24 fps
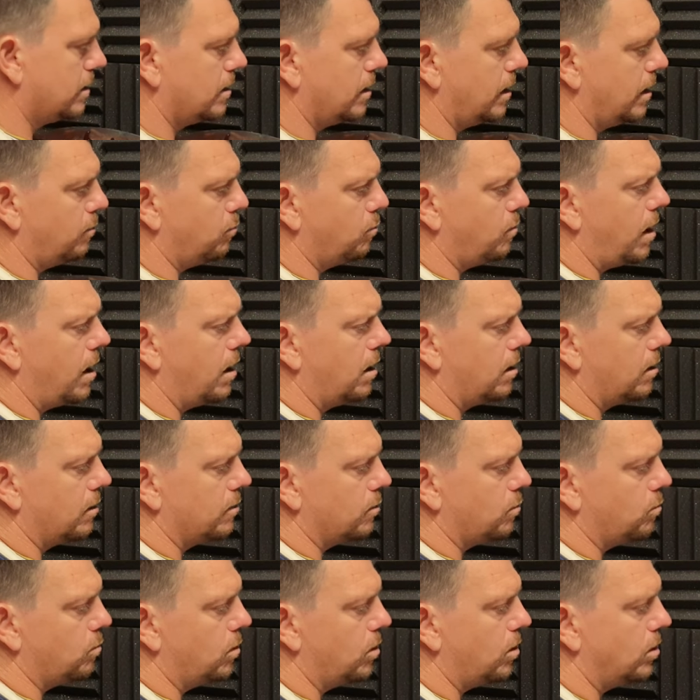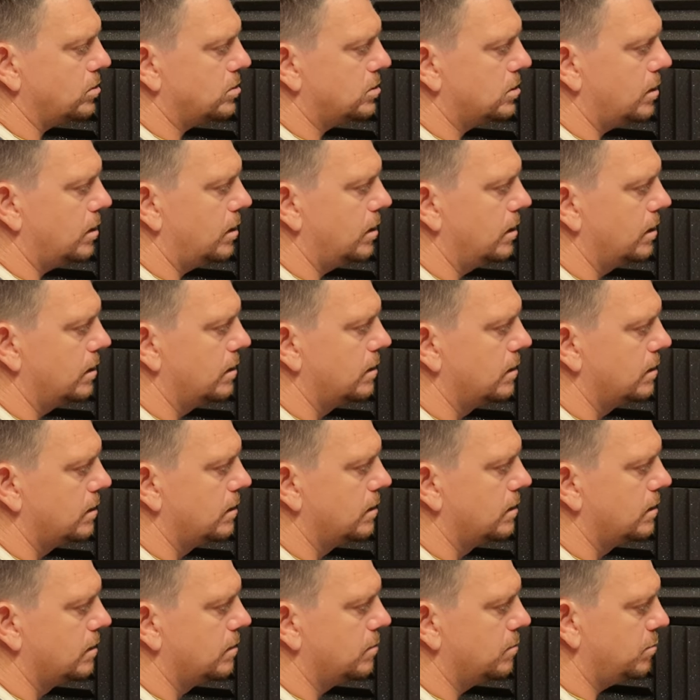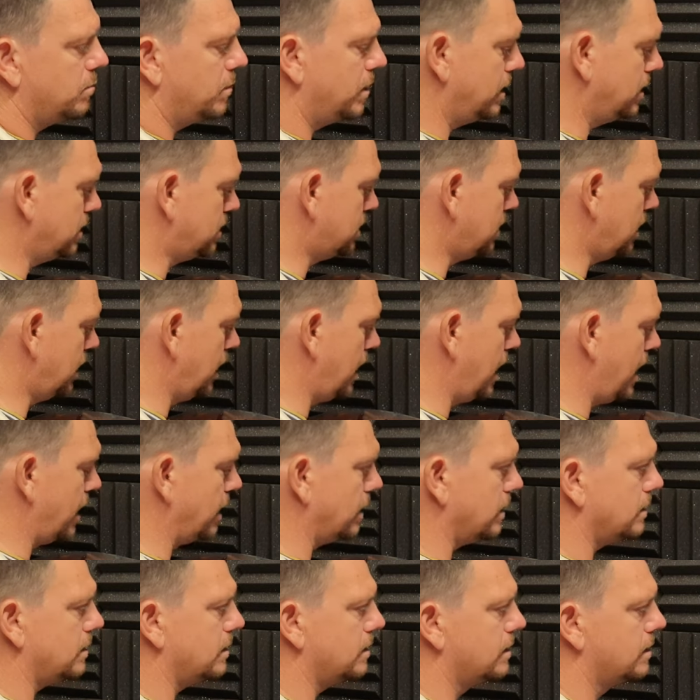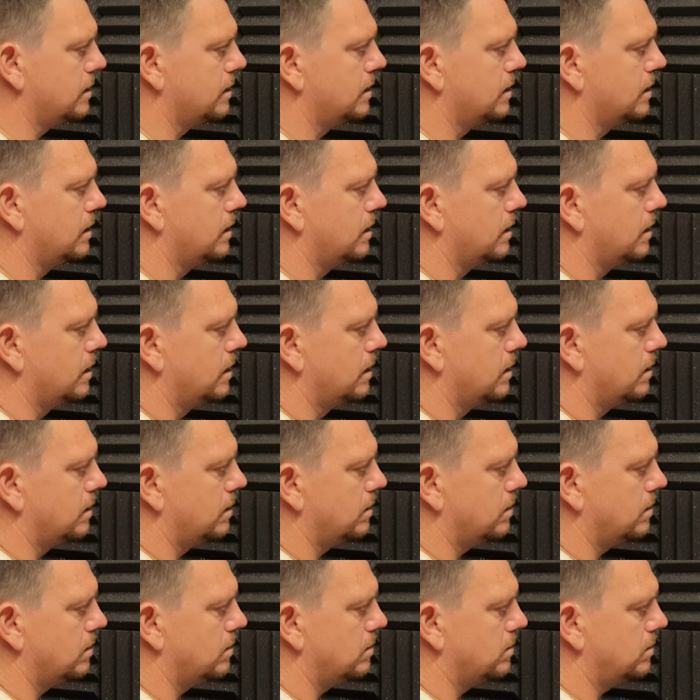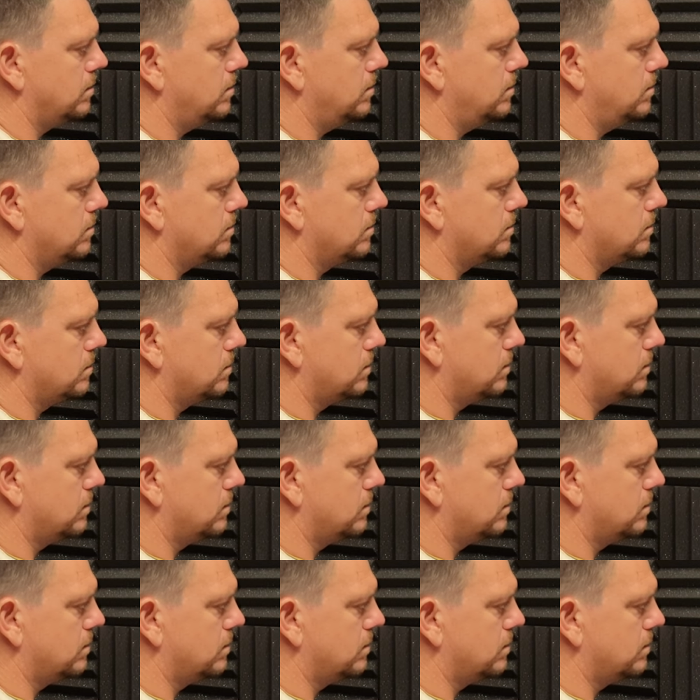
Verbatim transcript: the, wa the water meets the land. Yep.